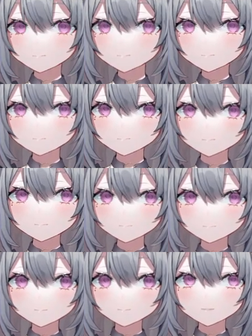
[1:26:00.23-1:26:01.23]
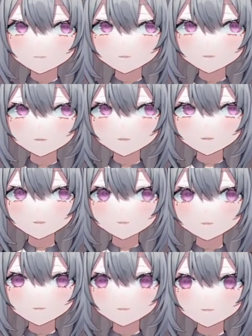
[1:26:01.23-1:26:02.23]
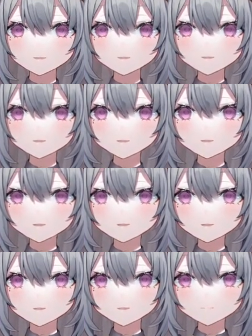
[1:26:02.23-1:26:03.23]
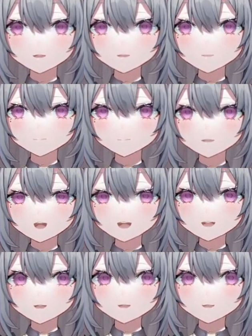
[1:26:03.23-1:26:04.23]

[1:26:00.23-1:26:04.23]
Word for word: wagon. Bitches. Welcome wagon. Wait, what are